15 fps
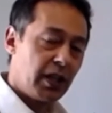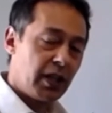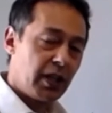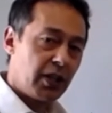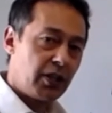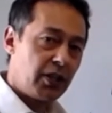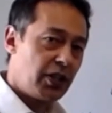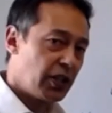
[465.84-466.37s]

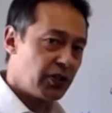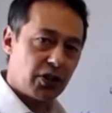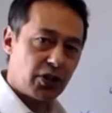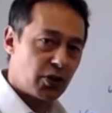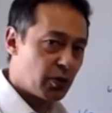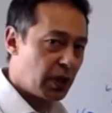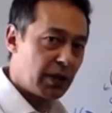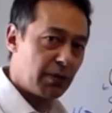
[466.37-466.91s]
doesn't
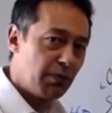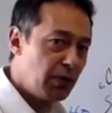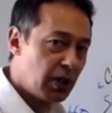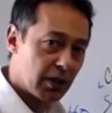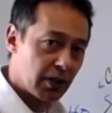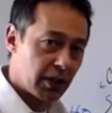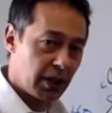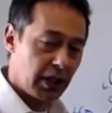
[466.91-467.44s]
drink
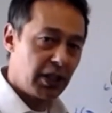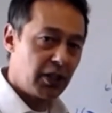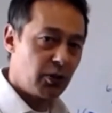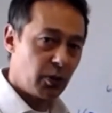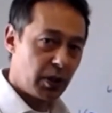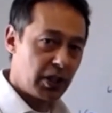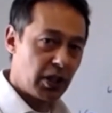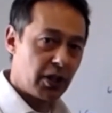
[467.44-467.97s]
milk into
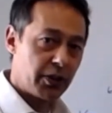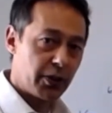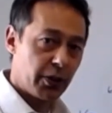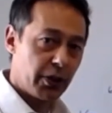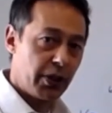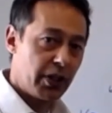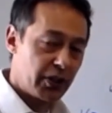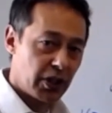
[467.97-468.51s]
adulthood.
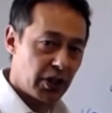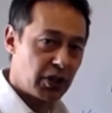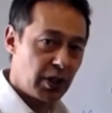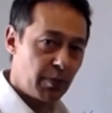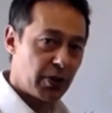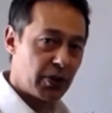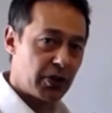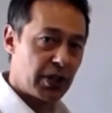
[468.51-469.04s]

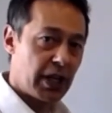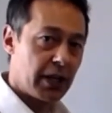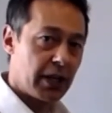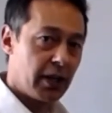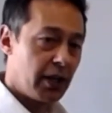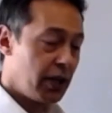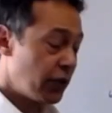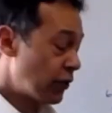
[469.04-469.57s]
60%.
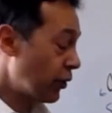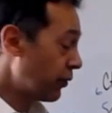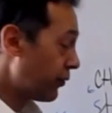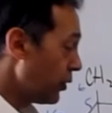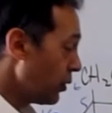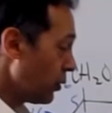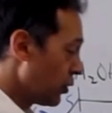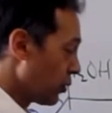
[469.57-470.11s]
So if
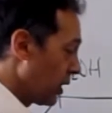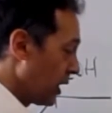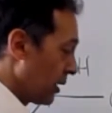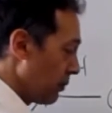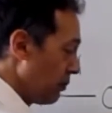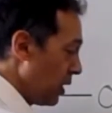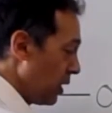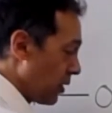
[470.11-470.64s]
you drink
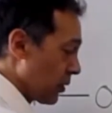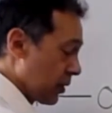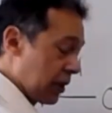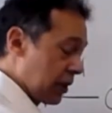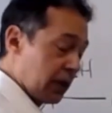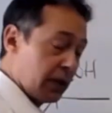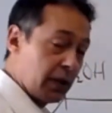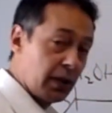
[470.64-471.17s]
milk
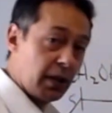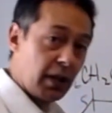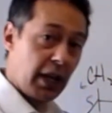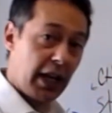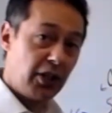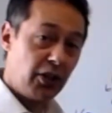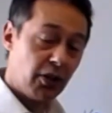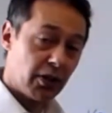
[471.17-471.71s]

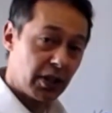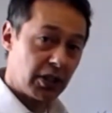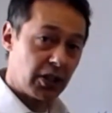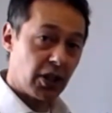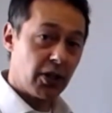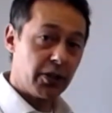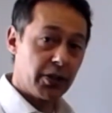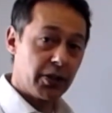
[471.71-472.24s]
and you're an
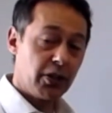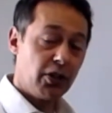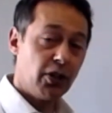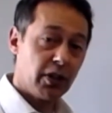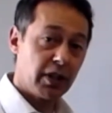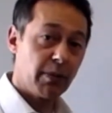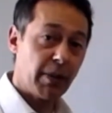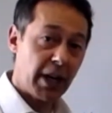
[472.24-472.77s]
adult, you're
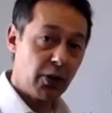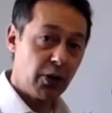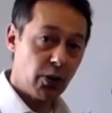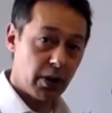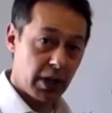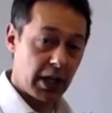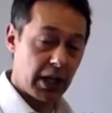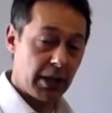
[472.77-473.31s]
in the
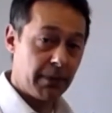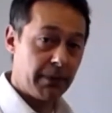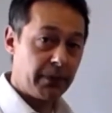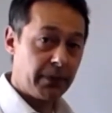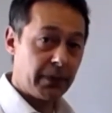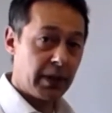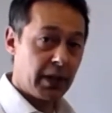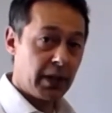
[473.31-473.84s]
minority.
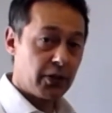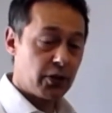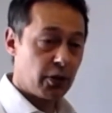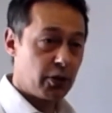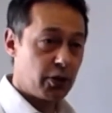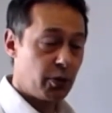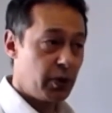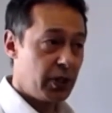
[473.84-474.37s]
So
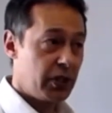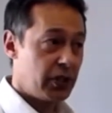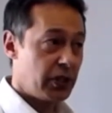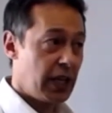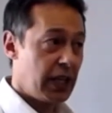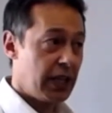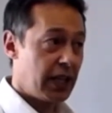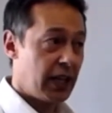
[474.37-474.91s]
should we
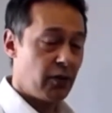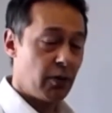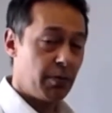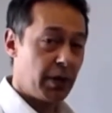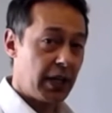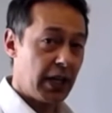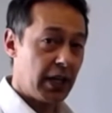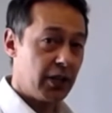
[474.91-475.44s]
say that
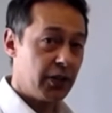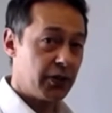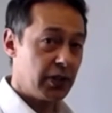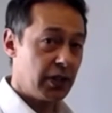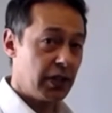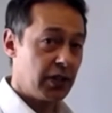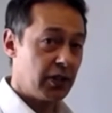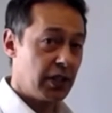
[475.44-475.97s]
everybody else
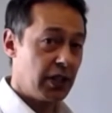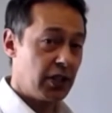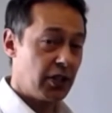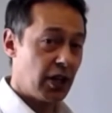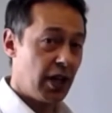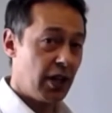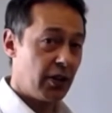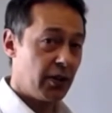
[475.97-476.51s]
is
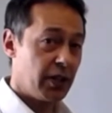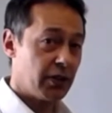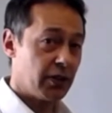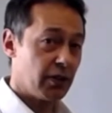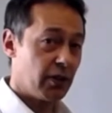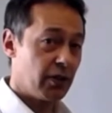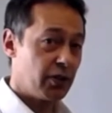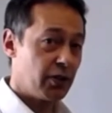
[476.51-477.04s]
intolerant,
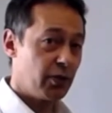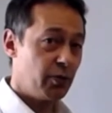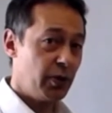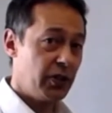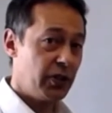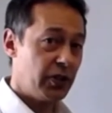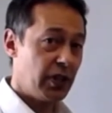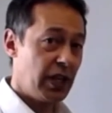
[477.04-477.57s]
or should we
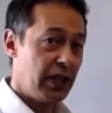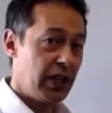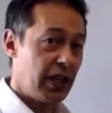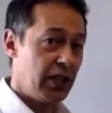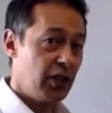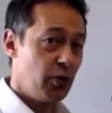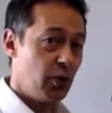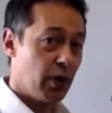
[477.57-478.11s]
say
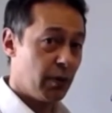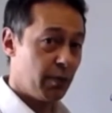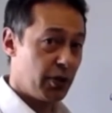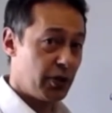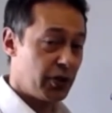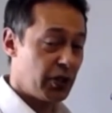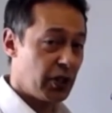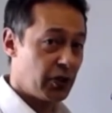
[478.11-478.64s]
that you are
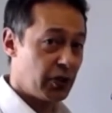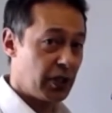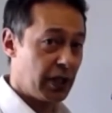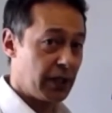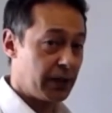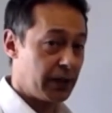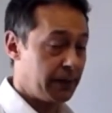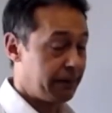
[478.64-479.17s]

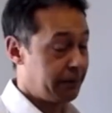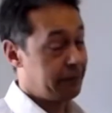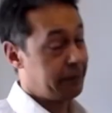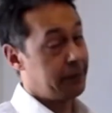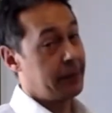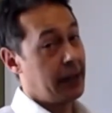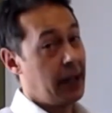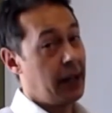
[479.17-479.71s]
persistent?
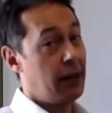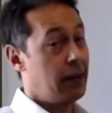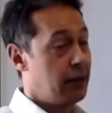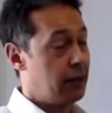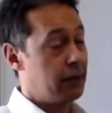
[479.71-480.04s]
I don't know,